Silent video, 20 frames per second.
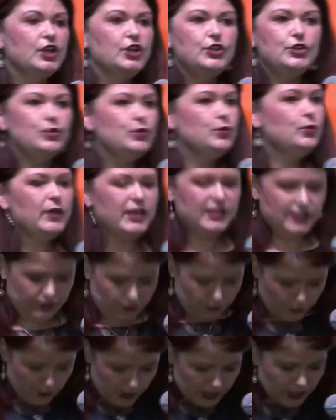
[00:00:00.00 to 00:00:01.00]
new ways
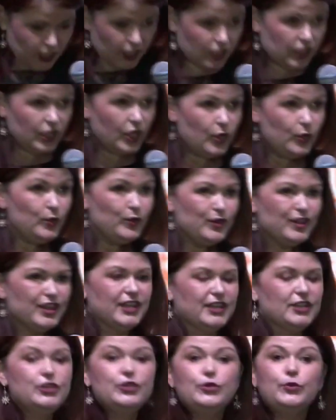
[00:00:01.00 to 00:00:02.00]
of wearing
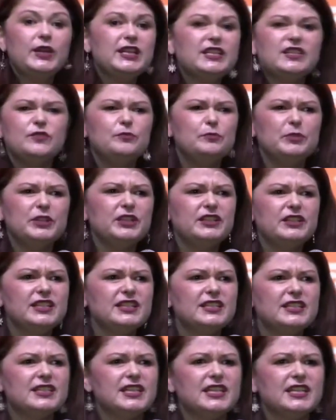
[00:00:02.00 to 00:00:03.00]
clothing, new ways of building
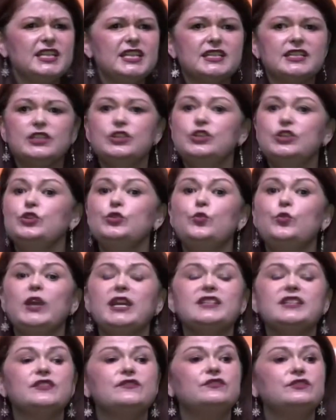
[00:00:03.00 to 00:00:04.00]
cities, and new
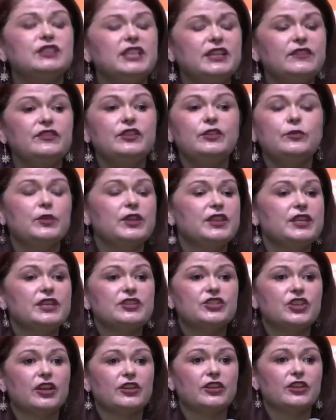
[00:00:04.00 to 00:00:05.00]
ways of living with
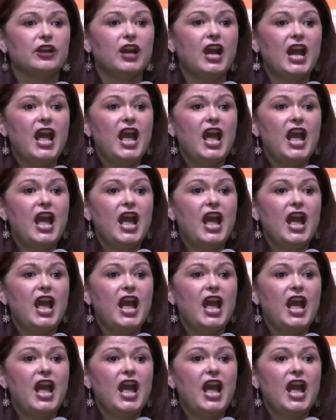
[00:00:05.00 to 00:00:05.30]
each other